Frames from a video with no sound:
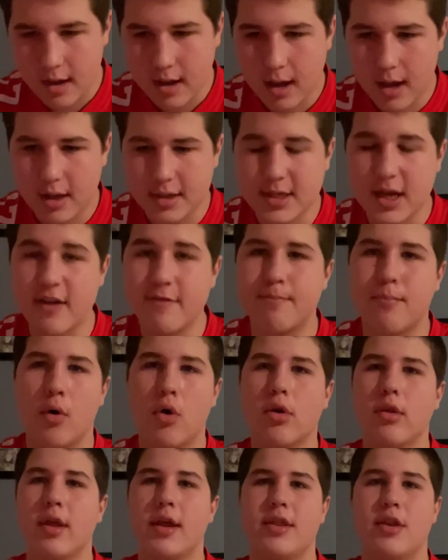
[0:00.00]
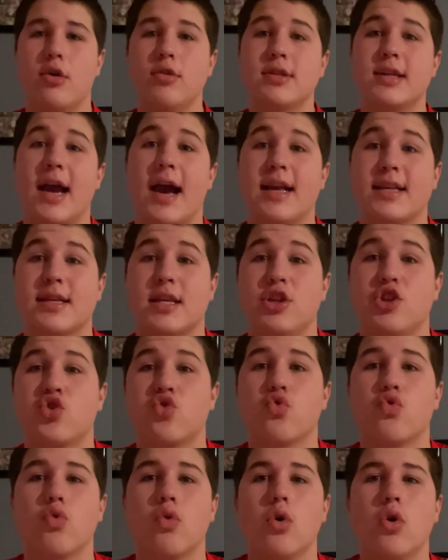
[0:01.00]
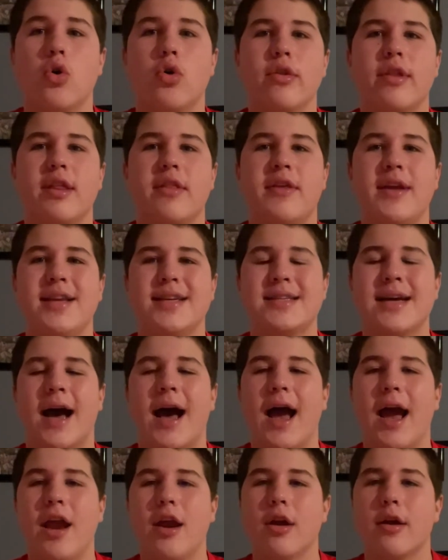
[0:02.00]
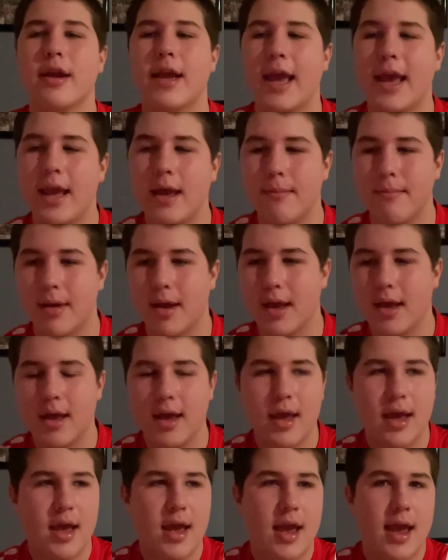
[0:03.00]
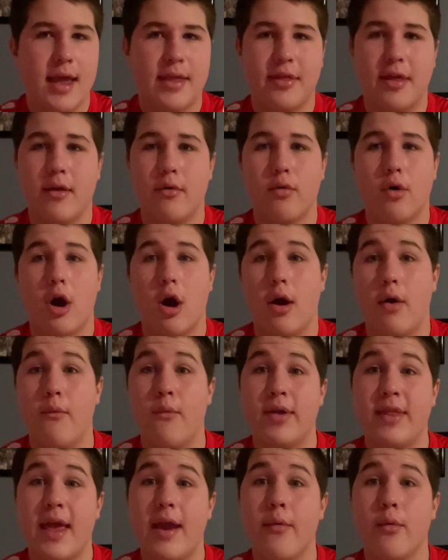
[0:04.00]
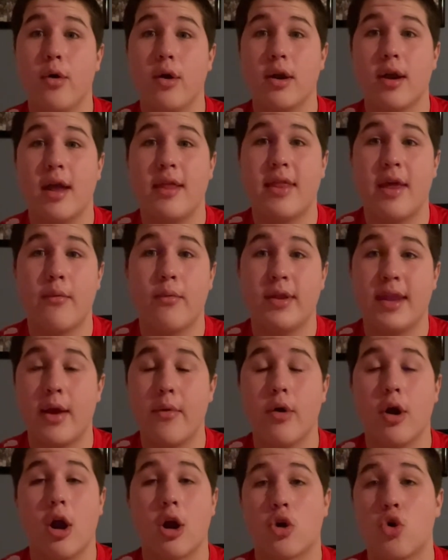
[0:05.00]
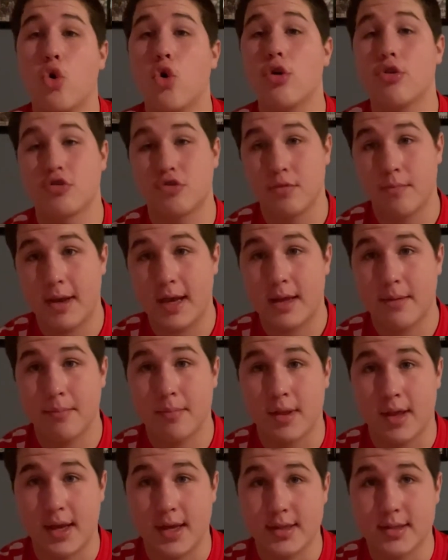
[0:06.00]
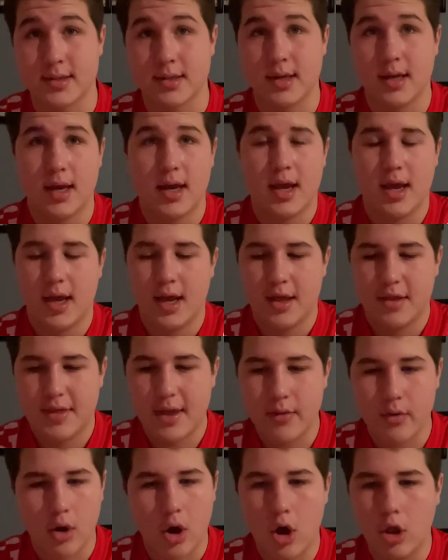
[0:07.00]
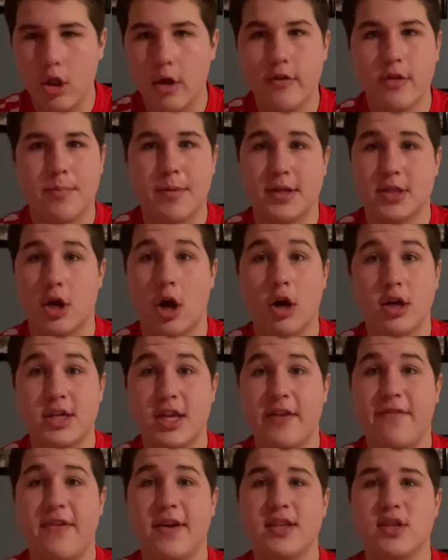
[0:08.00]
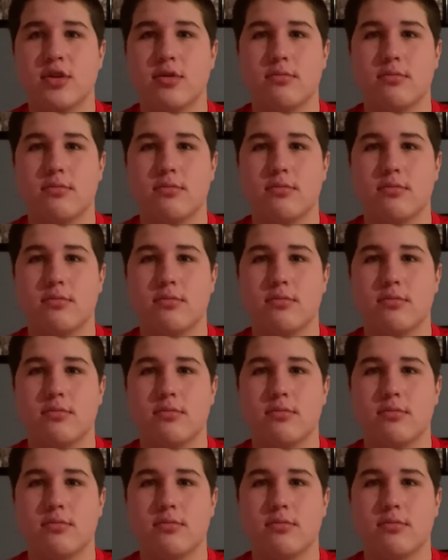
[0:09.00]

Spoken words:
Tough Borland. Those guys controlled the entire game. And then when they were, our corners were making plays. They were all over the place. Our defense,